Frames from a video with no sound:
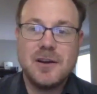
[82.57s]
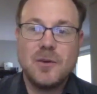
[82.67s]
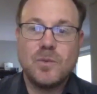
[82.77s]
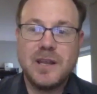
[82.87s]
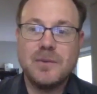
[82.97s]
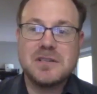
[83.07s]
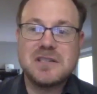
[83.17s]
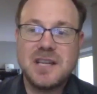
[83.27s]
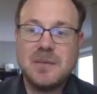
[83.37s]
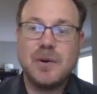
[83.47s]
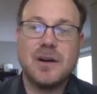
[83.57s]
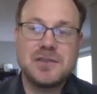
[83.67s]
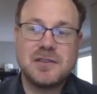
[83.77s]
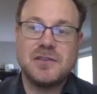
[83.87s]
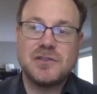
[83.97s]
where they would sing parts
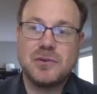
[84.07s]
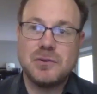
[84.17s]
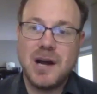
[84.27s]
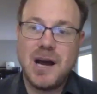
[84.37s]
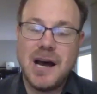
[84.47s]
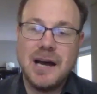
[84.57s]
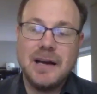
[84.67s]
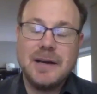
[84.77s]
of the Torah.